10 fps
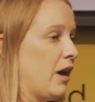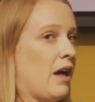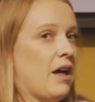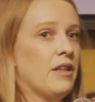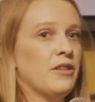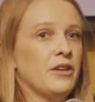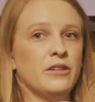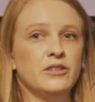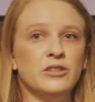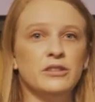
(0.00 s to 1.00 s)
other,
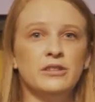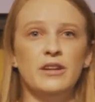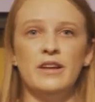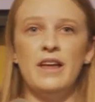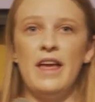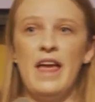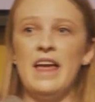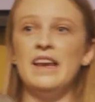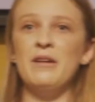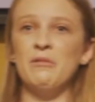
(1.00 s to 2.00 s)
just
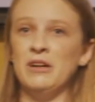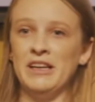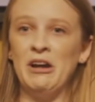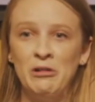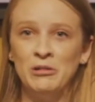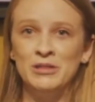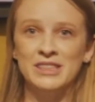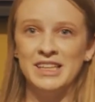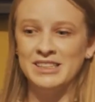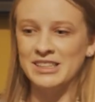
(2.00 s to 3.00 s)
anyone else,
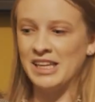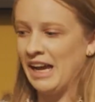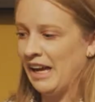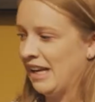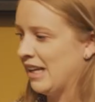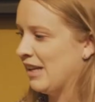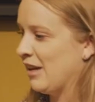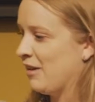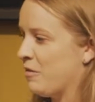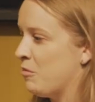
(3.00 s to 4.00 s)
it's like,
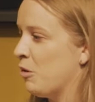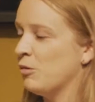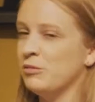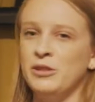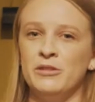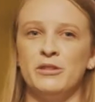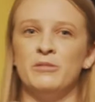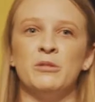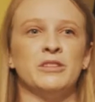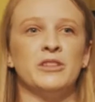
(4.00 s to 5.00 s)
well,
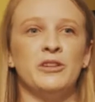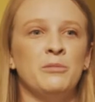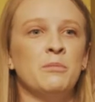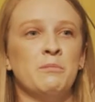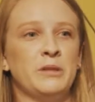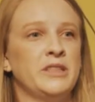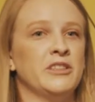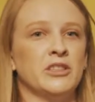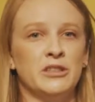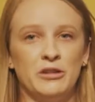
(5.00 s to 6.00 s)
so you're
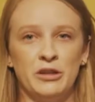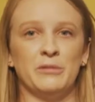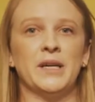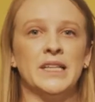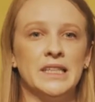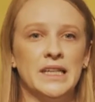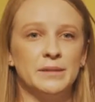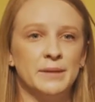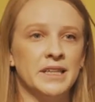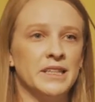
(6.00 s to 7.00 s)
potentially not going to recognize
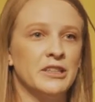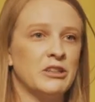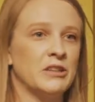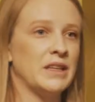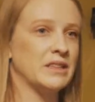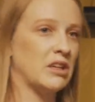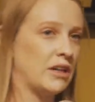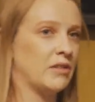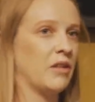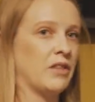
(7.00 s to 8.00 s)
me. That's
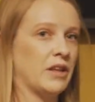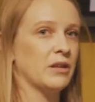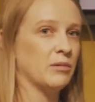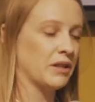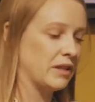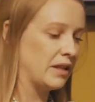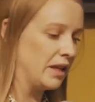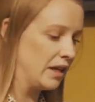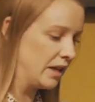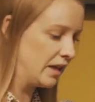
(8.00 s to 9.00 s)
kind of the thing that we're
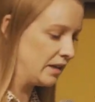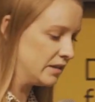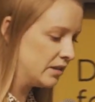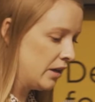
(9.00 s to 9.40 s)
thinking. And